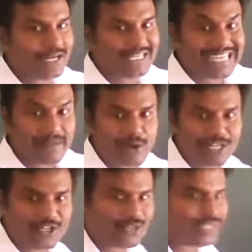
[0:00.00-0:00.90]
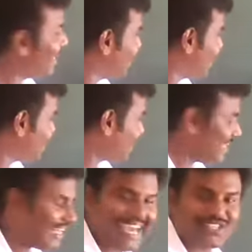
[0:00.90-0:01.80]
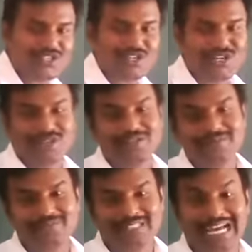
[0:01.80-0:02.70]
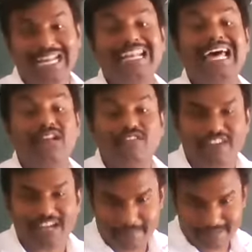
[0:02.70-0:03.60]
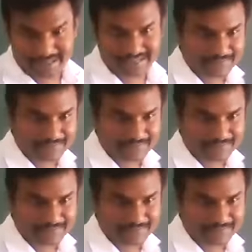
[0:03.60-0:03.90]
body to the axon or nerve fiber.